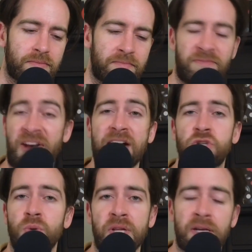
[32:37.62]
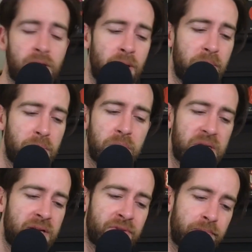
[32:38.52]
factually, and people
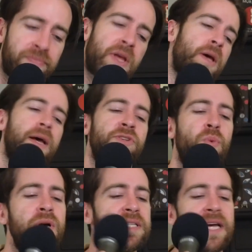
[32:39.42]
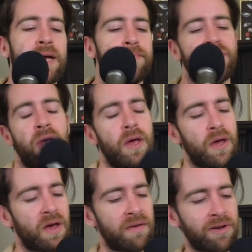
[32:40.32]
believe him. And so one day,
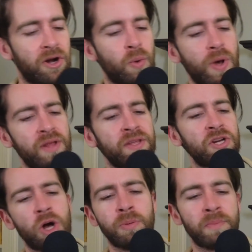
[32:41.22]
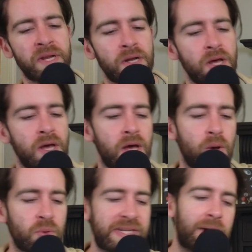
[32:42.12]
a very wealthy nobleman
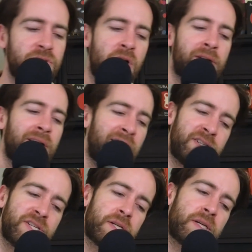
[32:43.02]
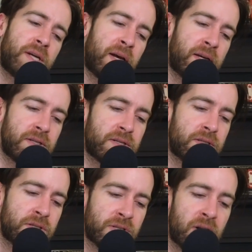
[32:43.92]
was out on a hunt and
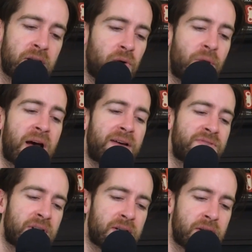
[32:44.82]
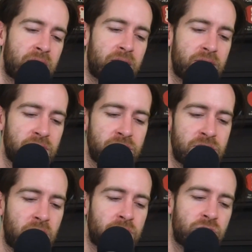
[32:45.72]
suddenly arrives at the
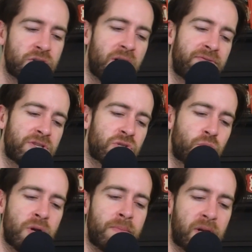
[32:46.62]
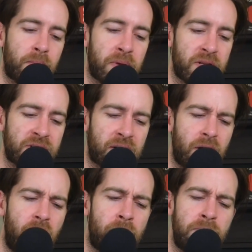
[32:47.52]
doctor's office screaming. And Bill's like,
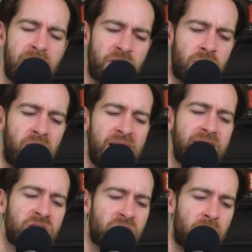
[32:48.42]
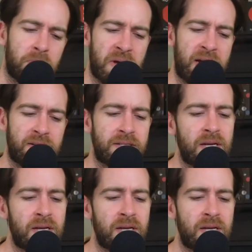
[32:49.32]
oh man, your leg is all bent.